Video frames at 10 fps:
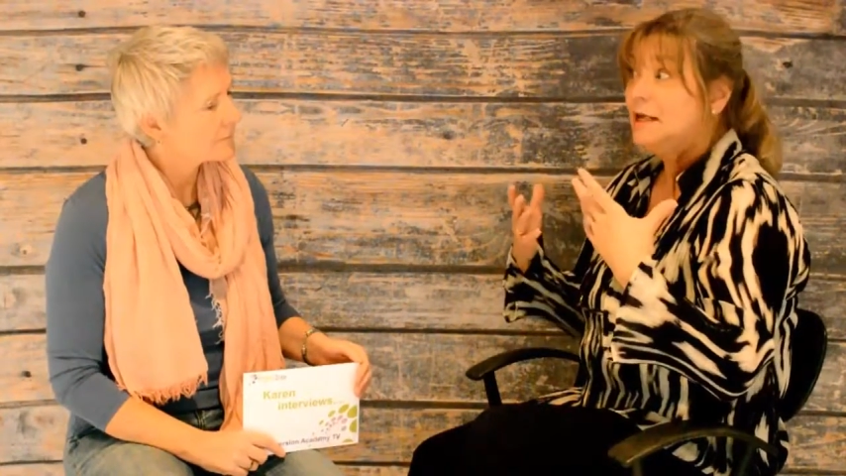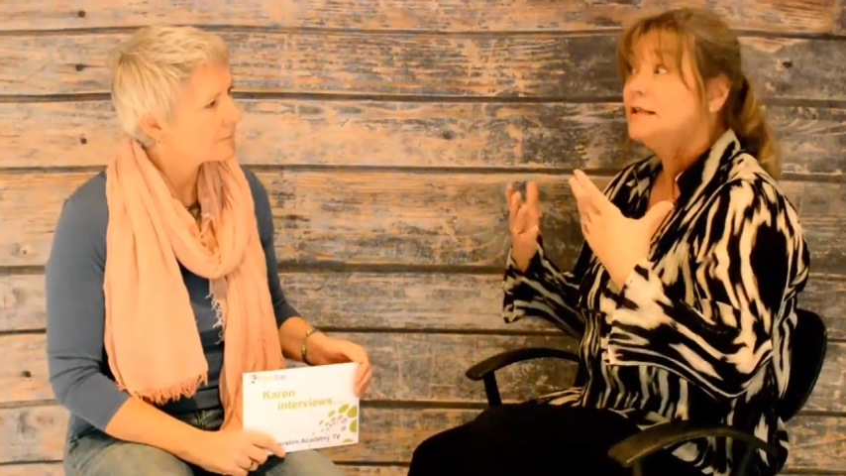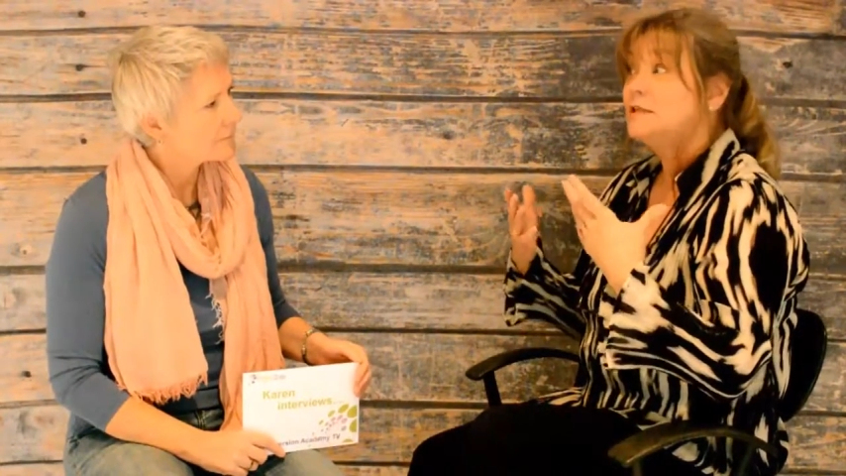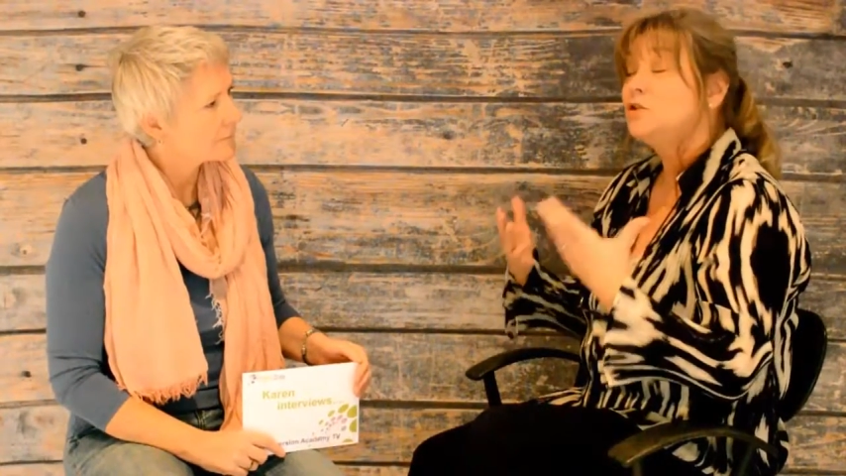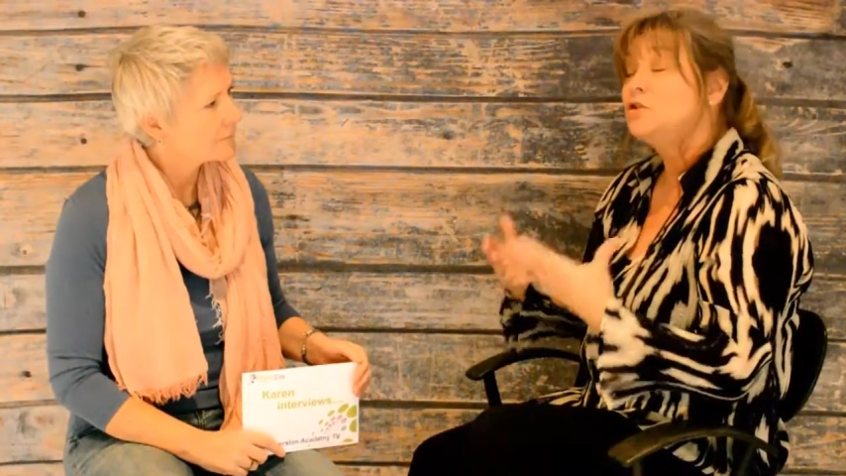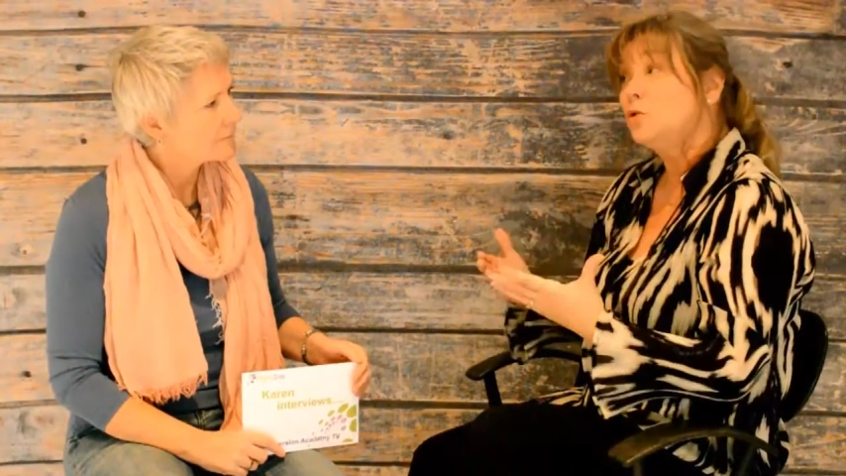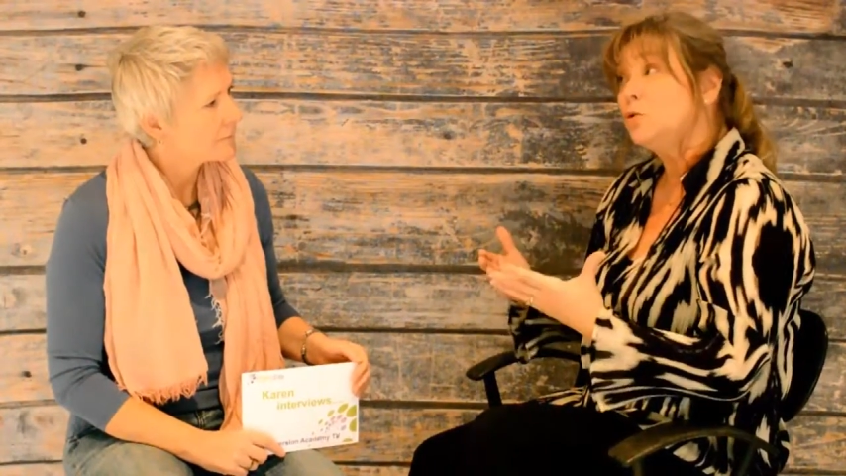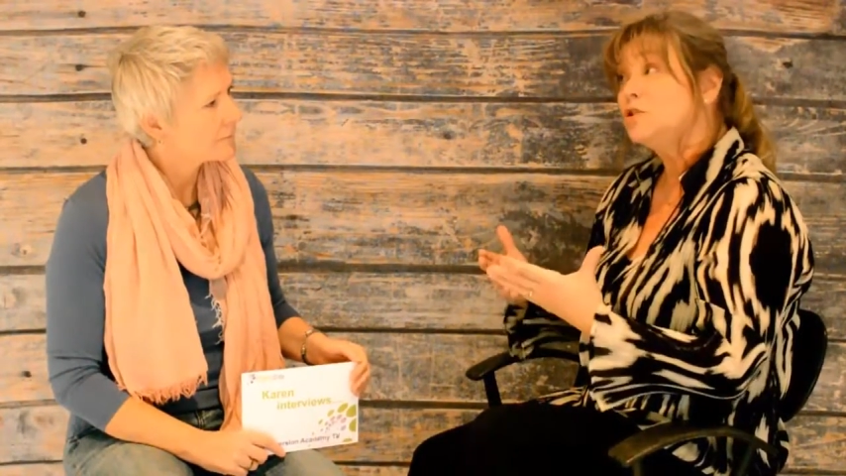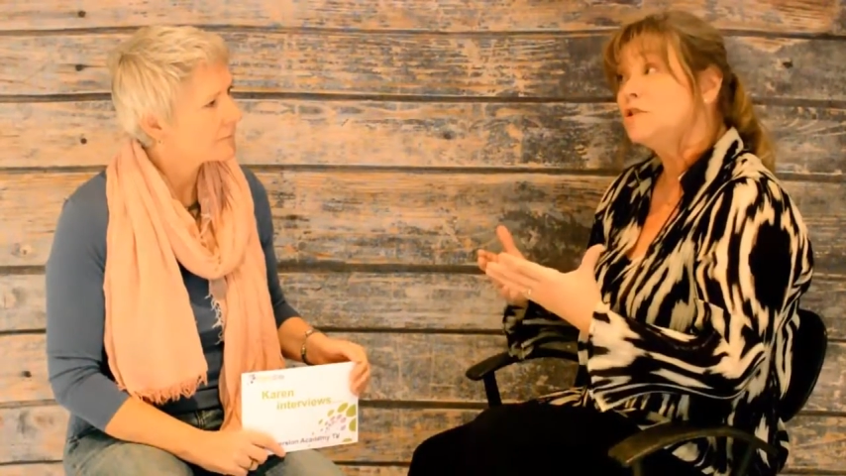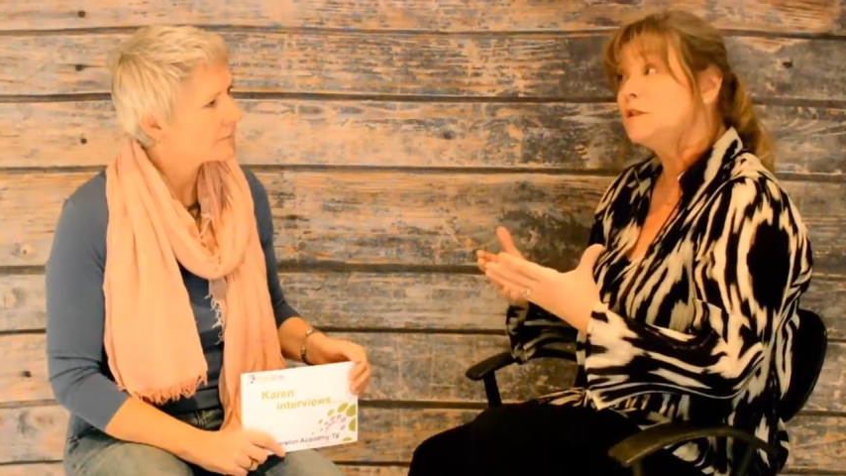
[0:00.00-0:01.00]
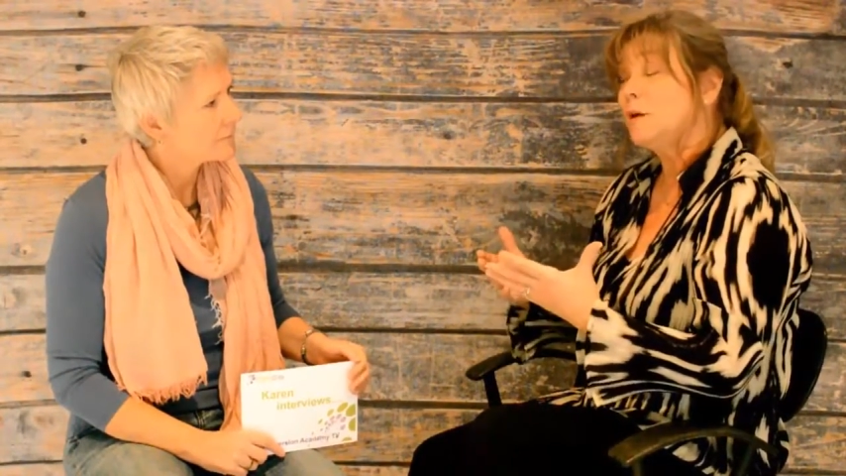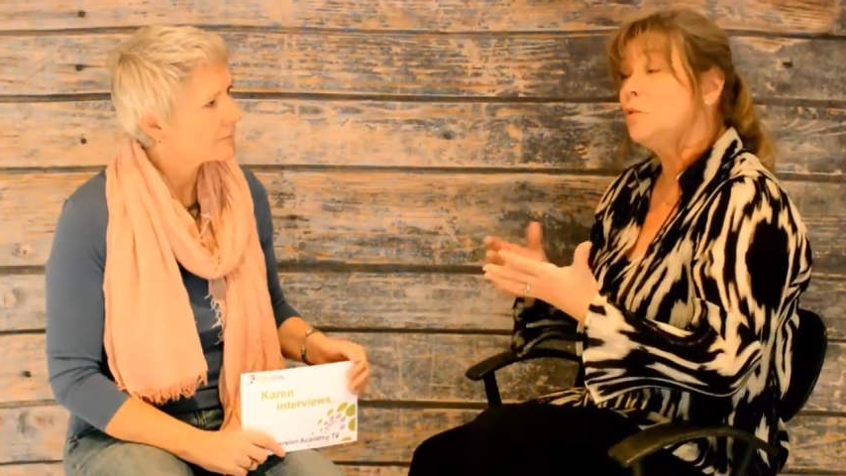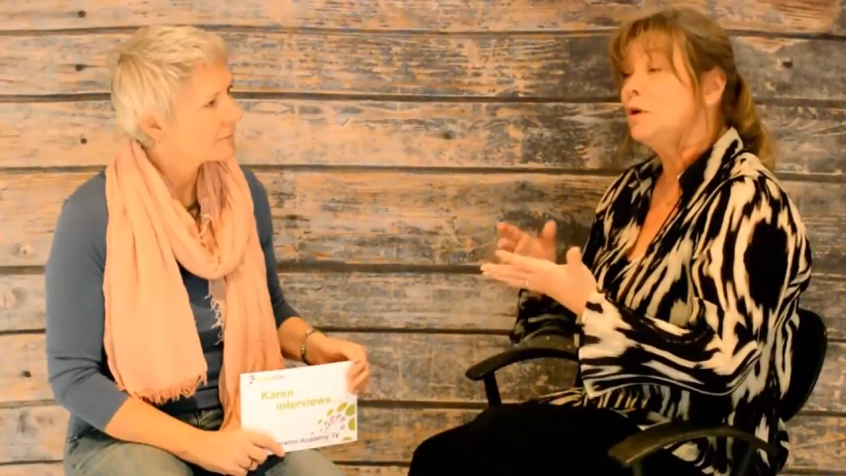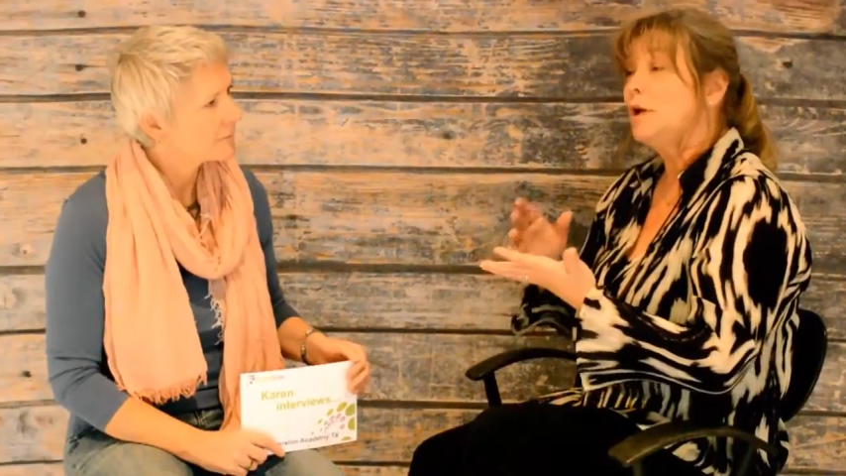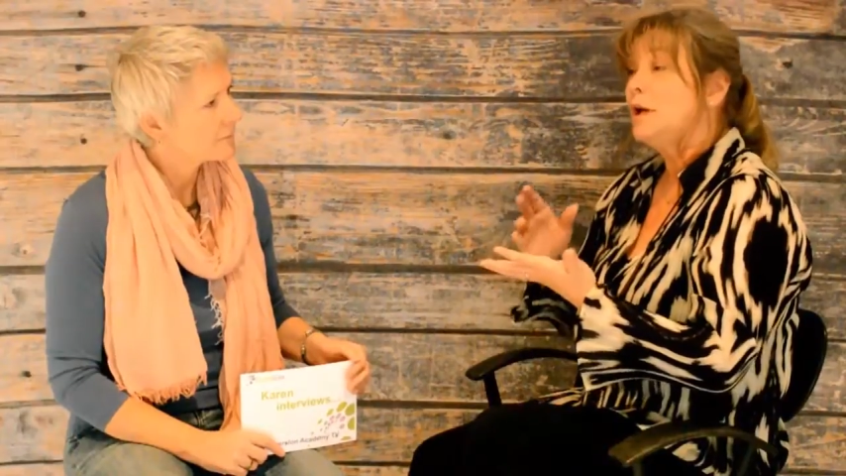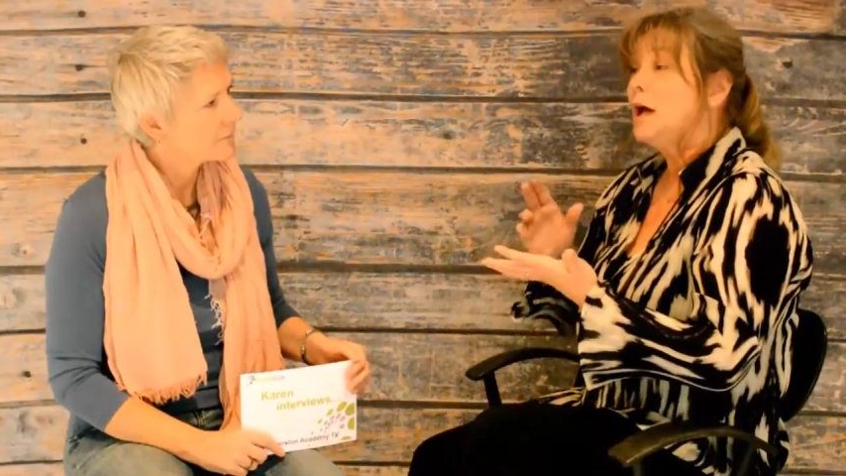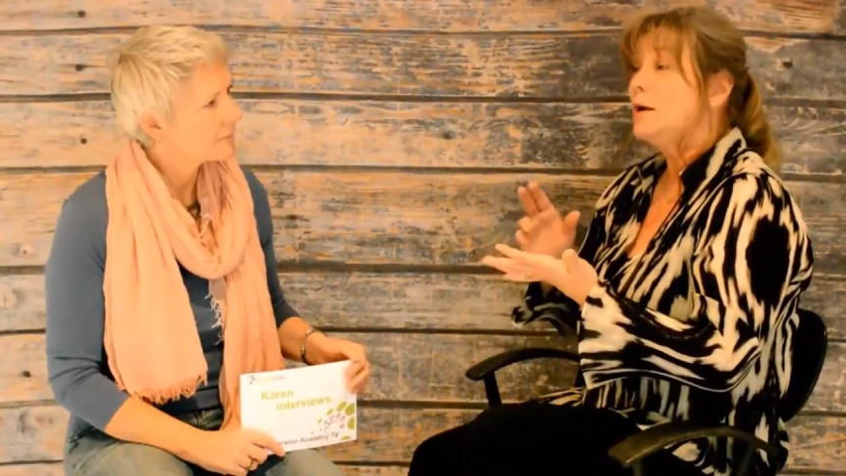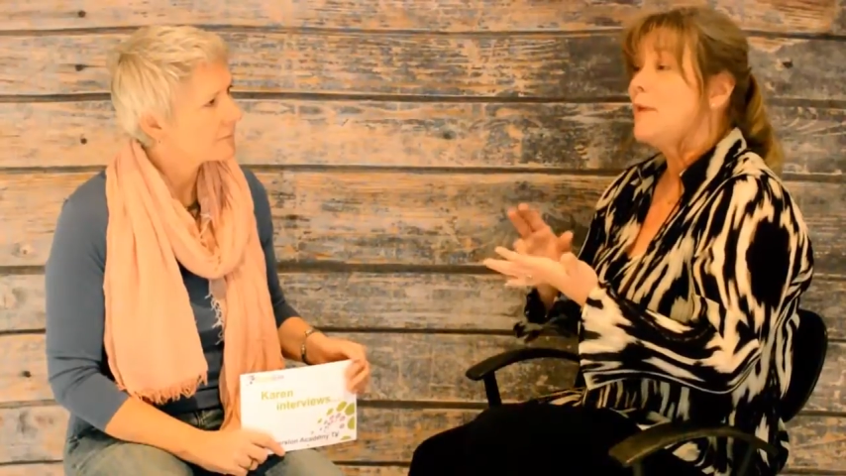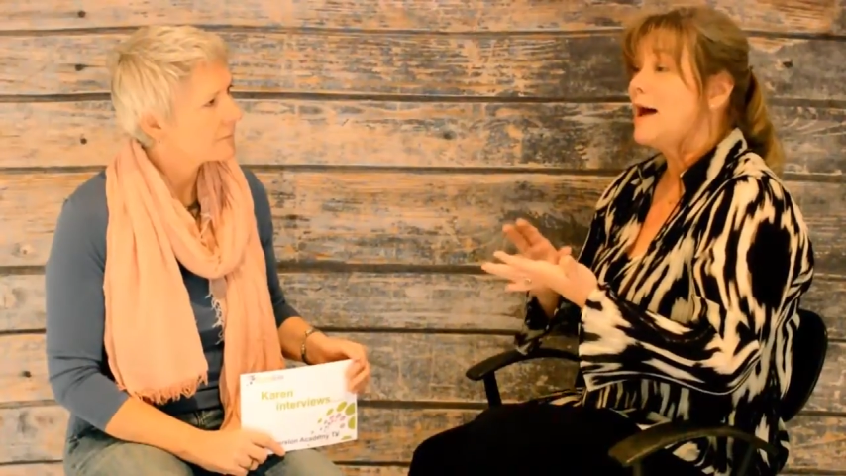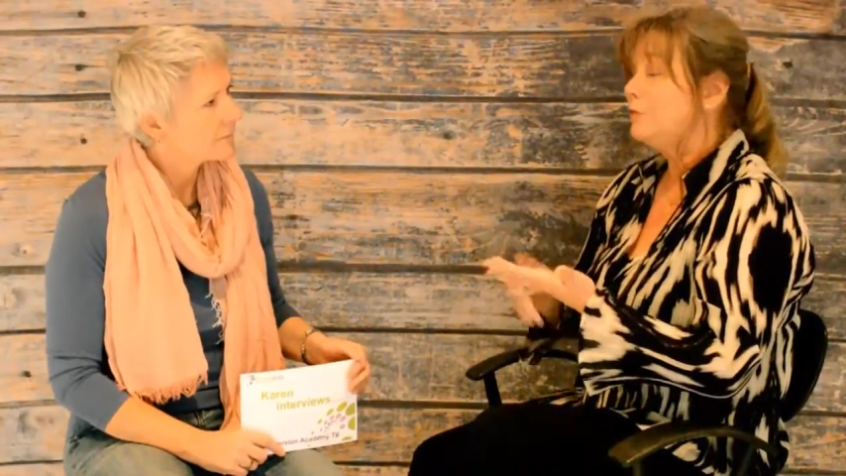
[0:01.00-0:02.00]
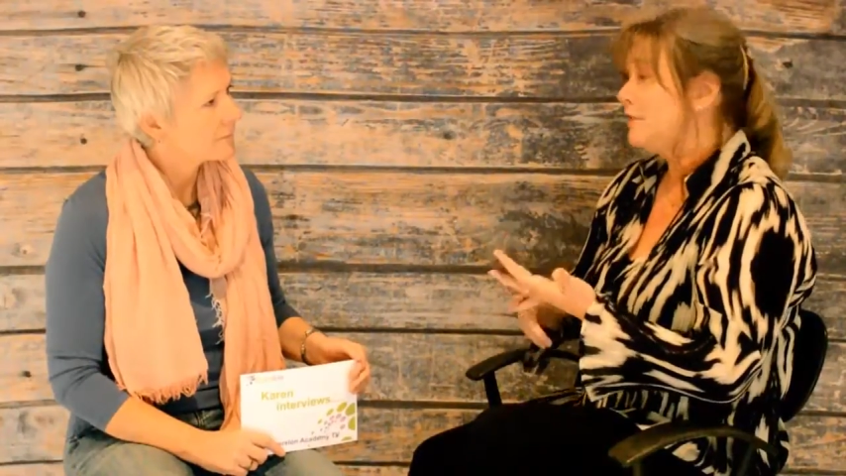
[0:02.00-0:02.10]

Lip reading: is to talk to someone about